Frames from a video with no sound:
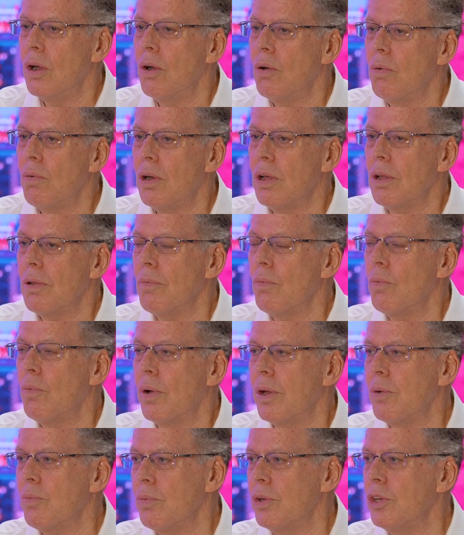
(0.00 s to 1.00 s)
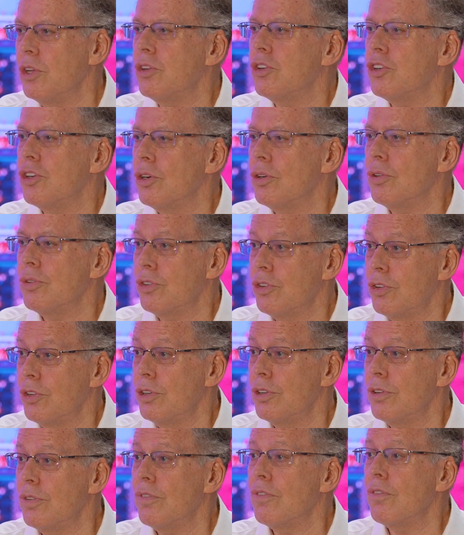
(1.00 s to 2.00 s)
Well, when we chose
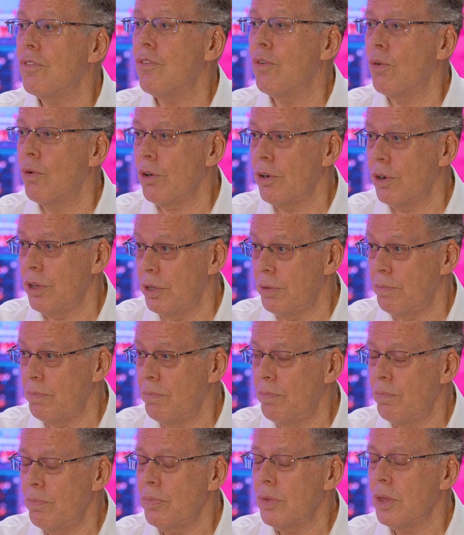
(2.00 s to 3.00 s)
it for him,